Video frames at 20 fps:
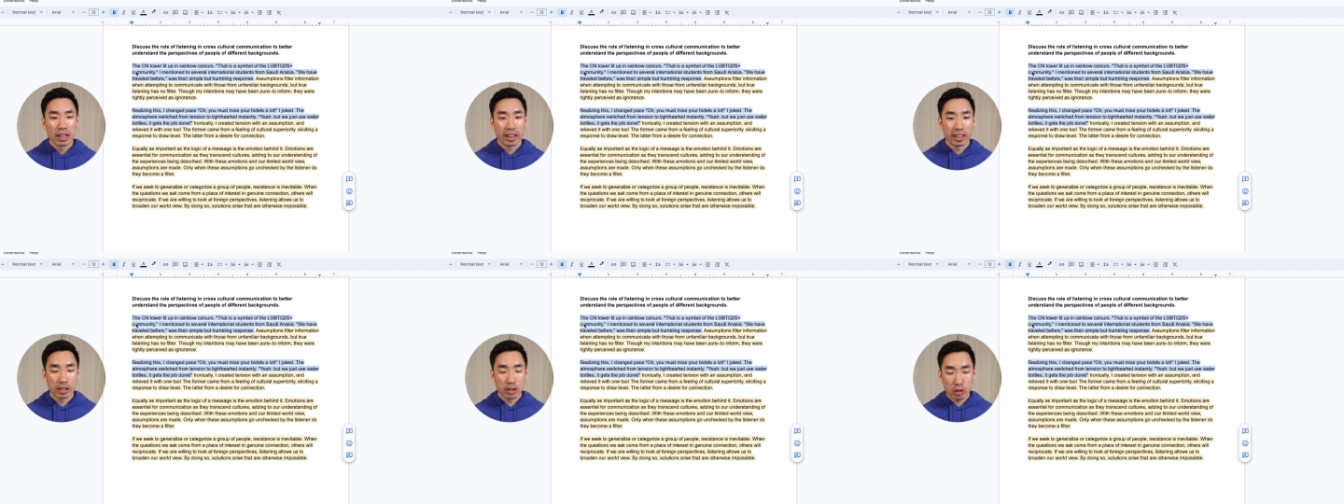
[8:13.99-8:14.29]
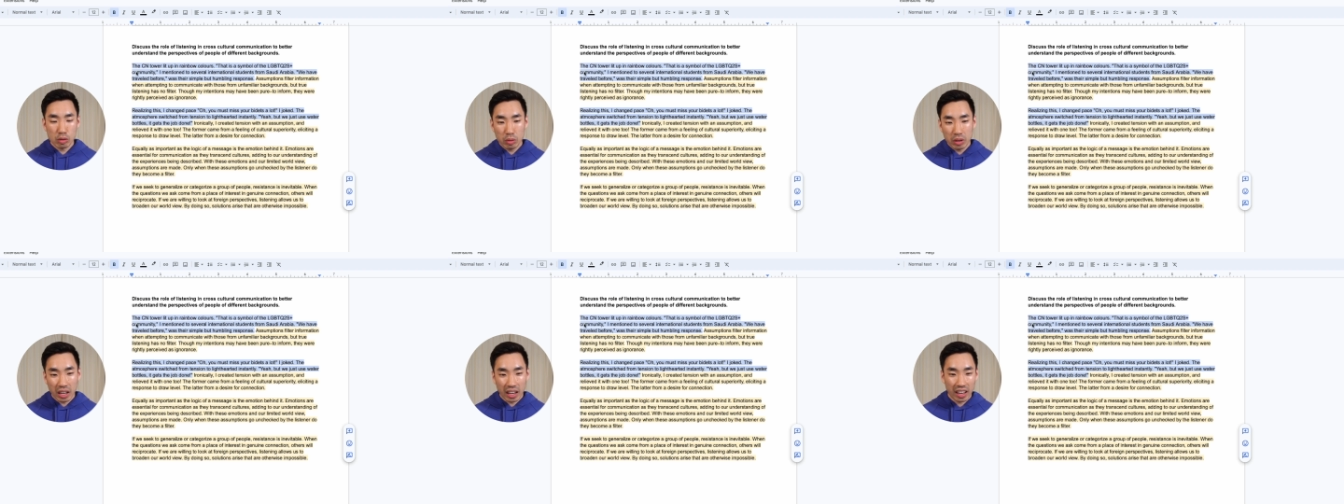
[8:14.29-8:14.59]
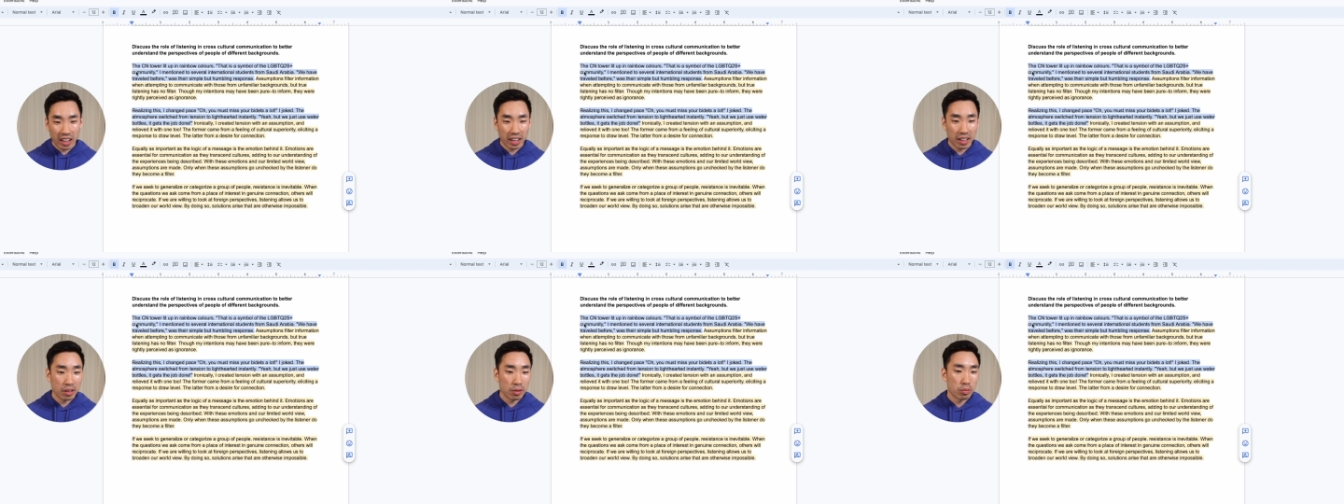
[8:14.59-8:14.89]
It's
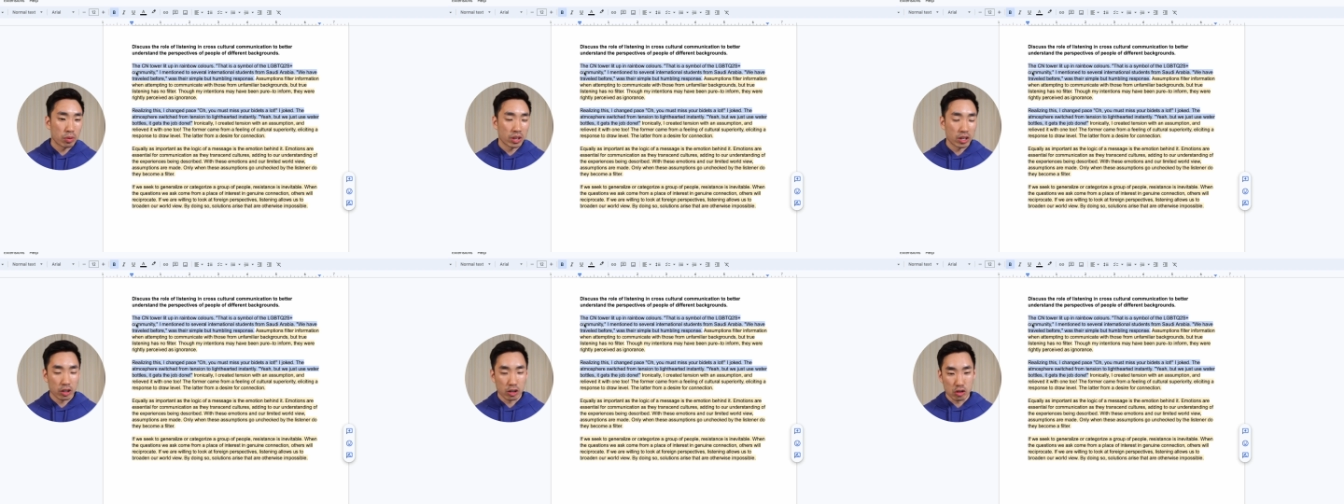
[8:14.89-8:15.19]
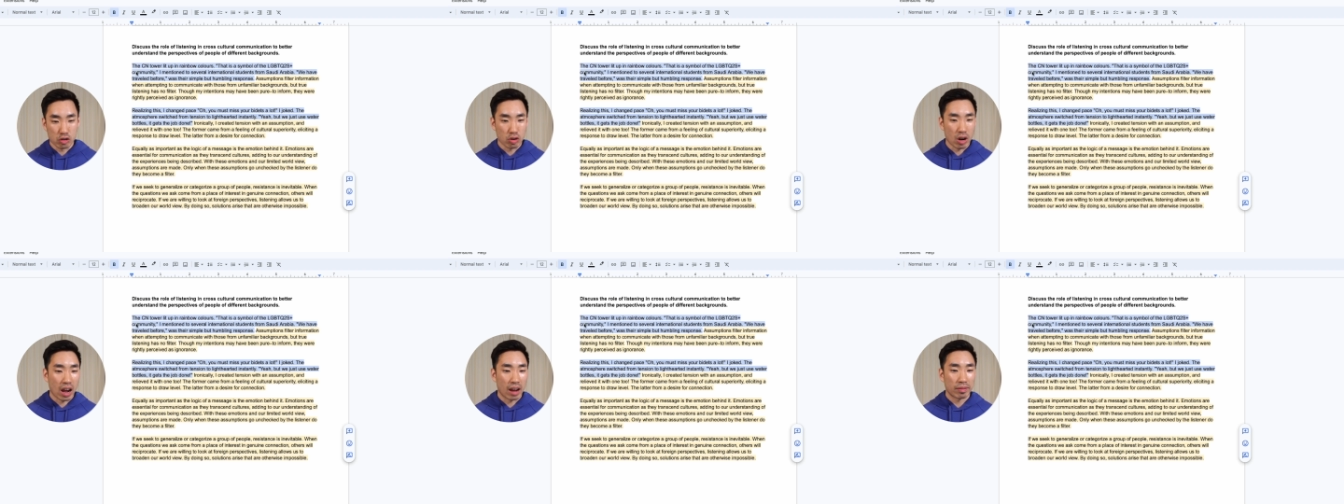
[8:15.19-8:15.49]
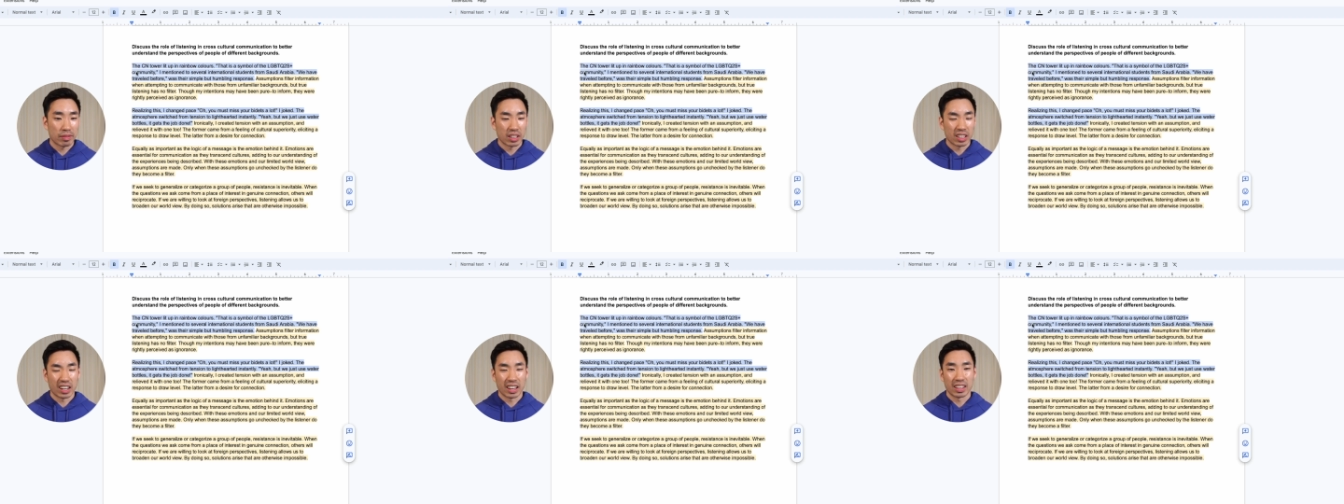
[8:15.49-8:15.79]
okay when you're
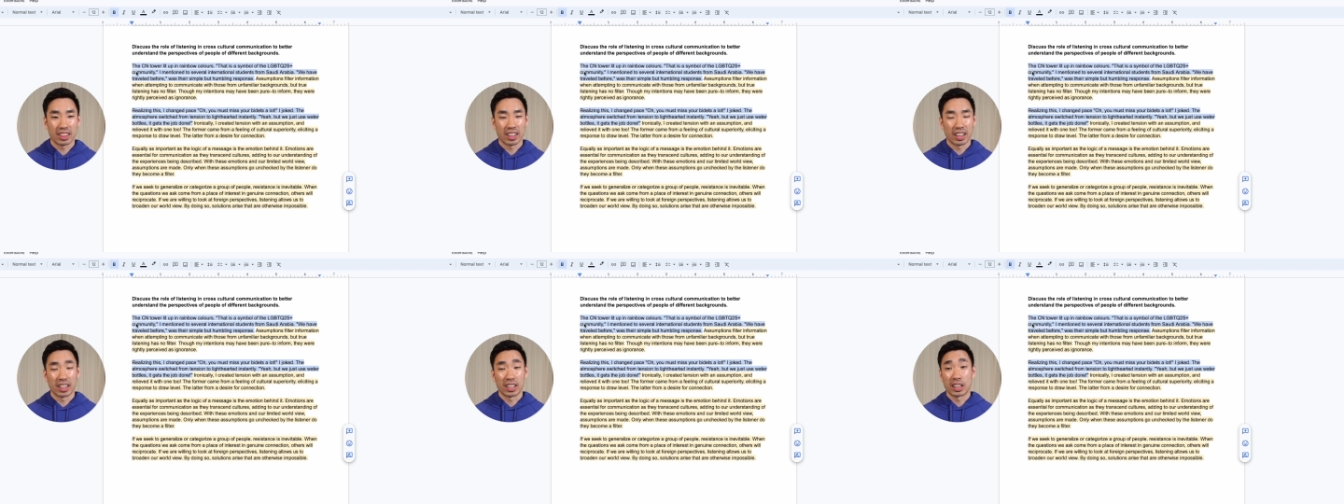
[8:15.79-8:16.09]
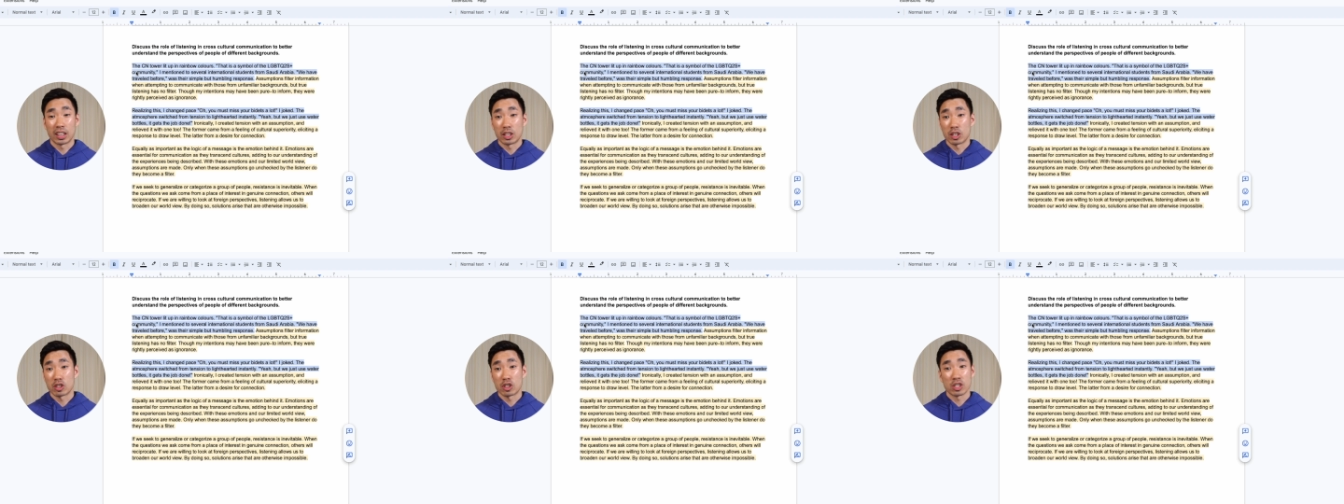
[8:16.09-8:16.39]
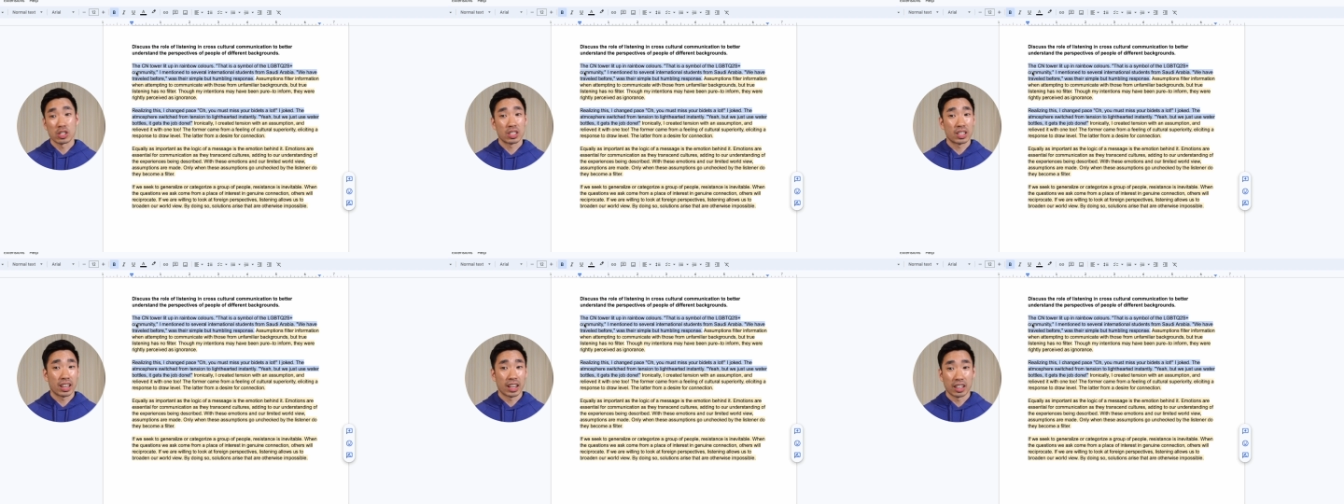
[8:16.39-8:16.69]
drafting, I think, and you're
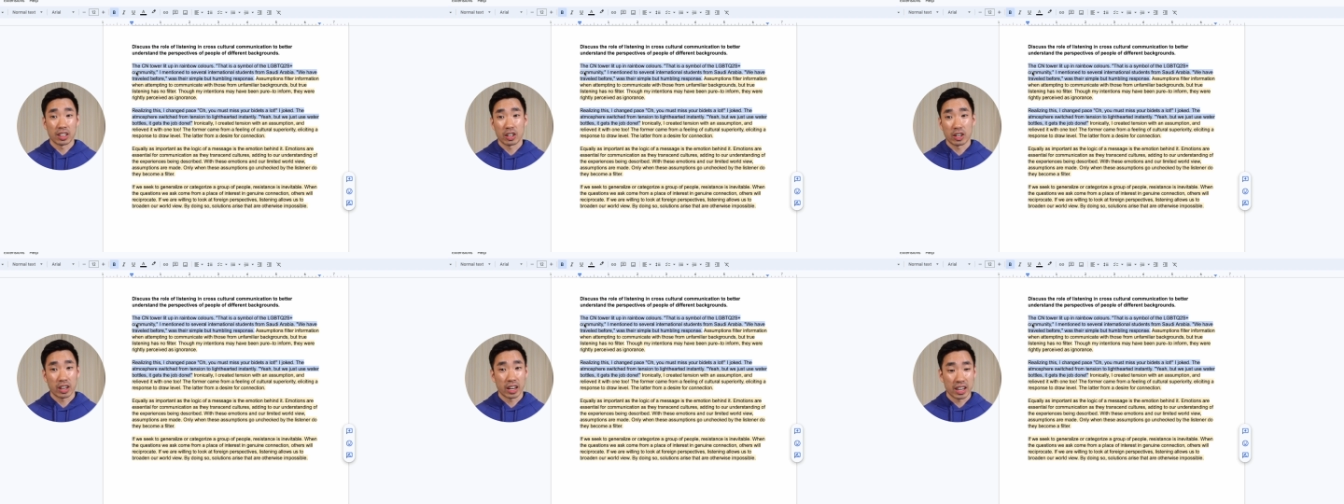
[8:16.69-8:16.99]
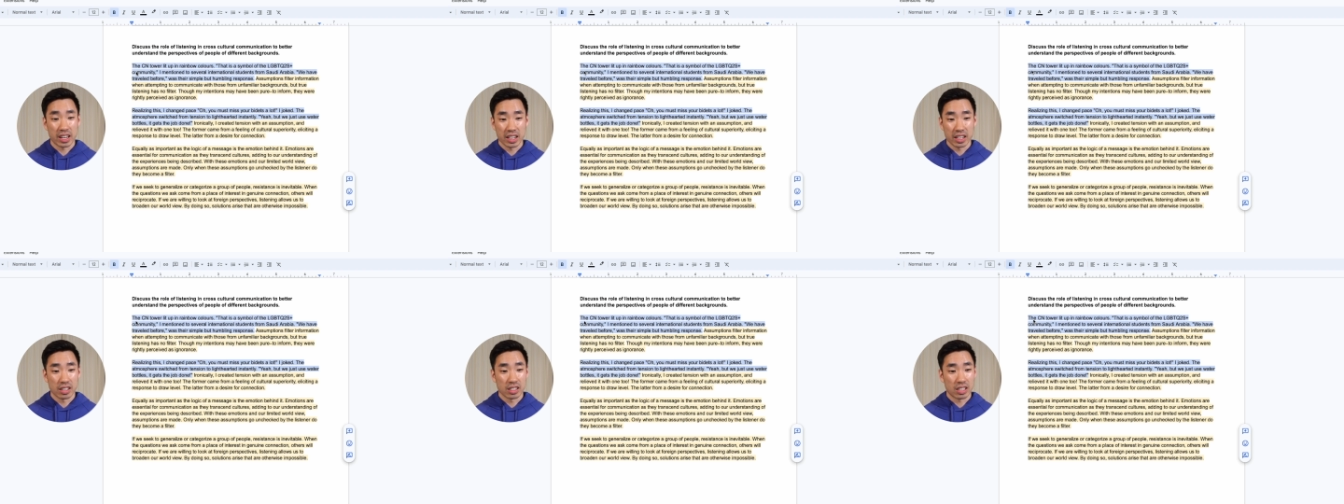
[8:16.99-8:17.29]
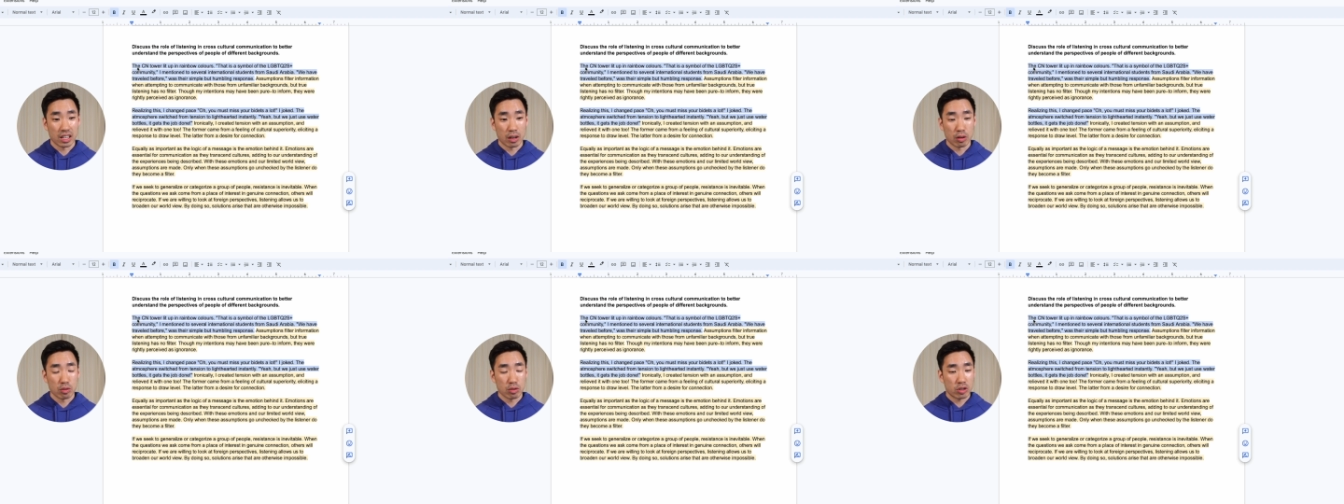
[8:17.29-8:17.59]
just getting your
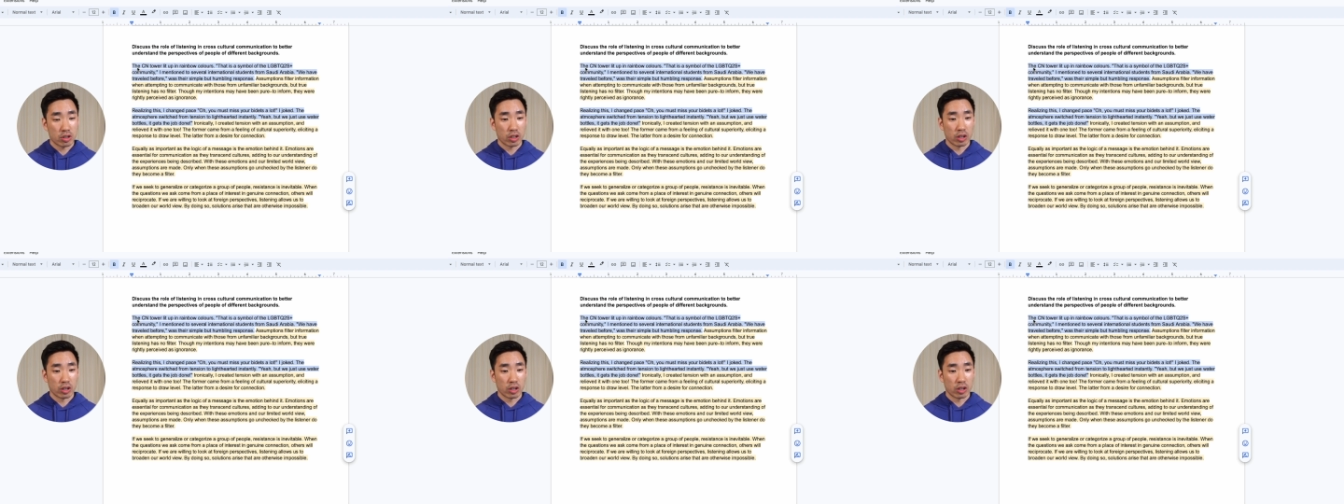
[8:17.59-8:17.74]
ideas out,